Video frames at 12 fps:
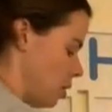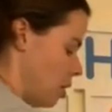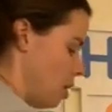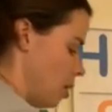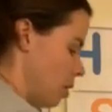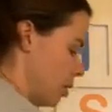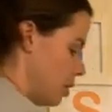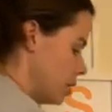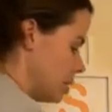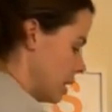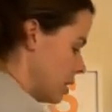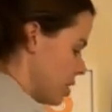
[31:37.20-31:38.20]
our
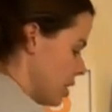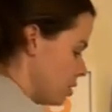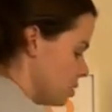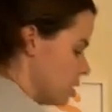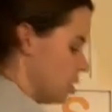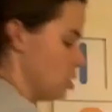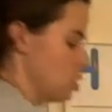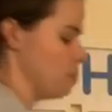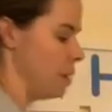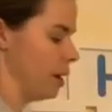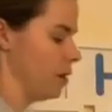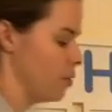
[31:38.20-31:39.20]
10,000 digit
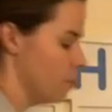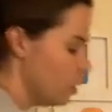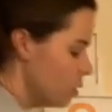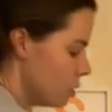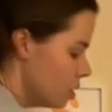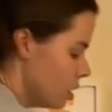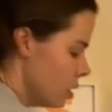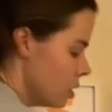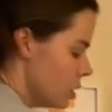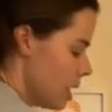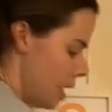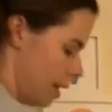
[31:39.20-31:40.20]
back in front.
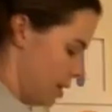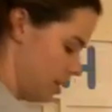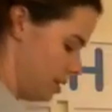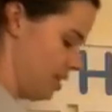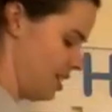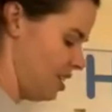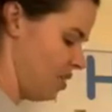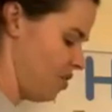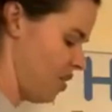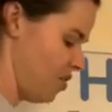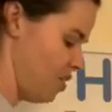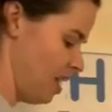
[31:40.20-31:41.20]
So the answer is
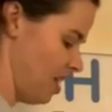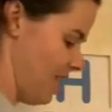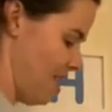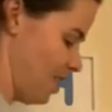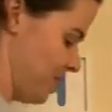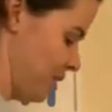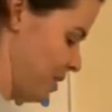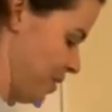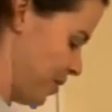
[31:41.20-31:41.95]
15,000.